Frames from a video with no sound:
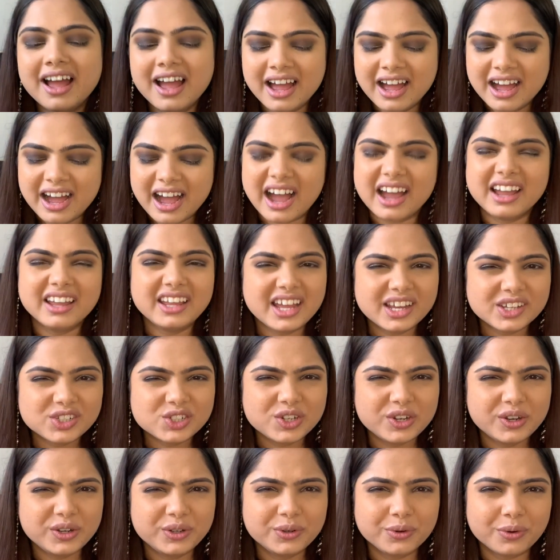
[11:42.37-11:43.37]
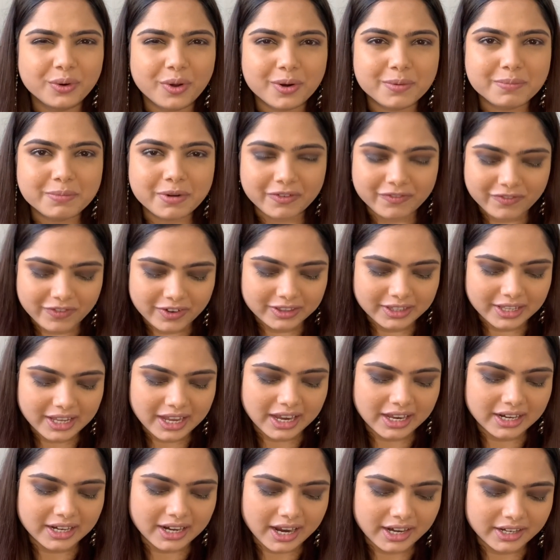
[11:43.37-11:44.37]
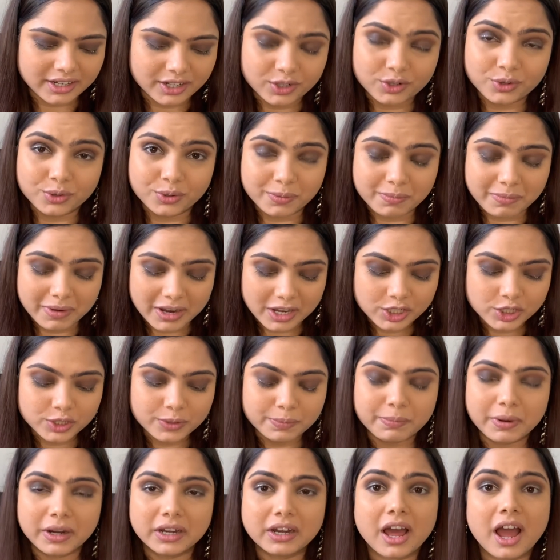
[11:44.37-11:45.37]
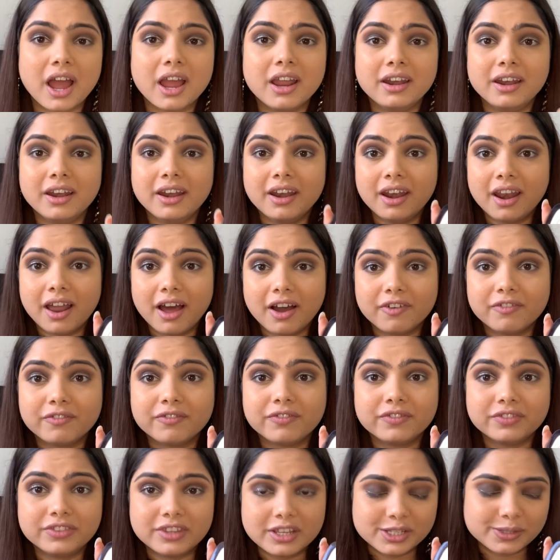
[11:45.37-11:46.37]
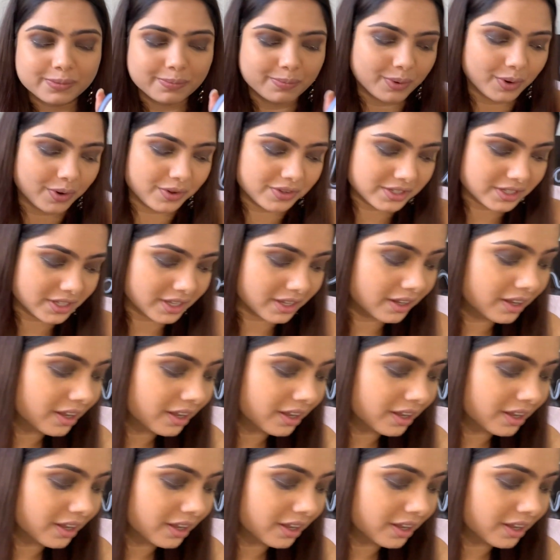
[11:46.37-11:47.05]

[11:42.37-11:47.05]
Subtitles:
I actually do not prefer the highlighter too much, but I love this bronzer.